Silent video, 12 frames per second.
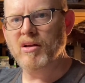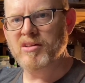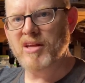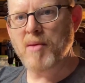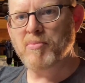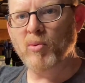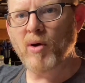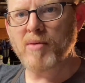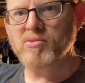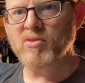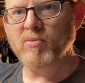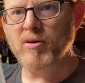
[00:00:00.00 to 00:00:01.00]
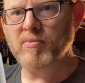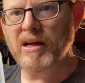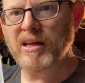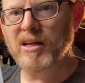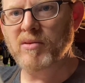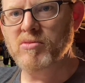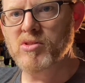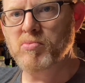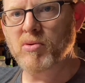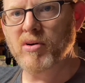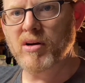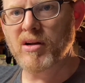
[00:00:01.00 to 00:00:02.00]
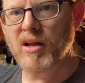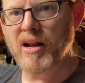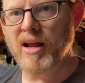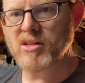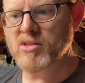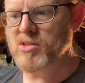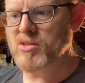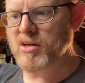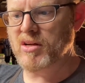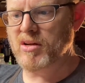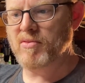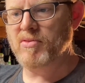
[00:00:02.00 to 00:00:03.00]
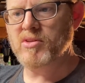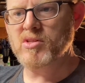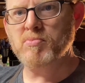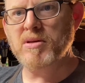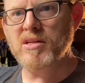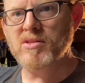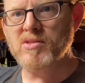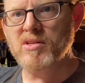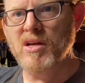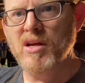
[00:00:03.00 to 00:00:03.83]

diaper wipes from when my kid was born, and I just took this piece,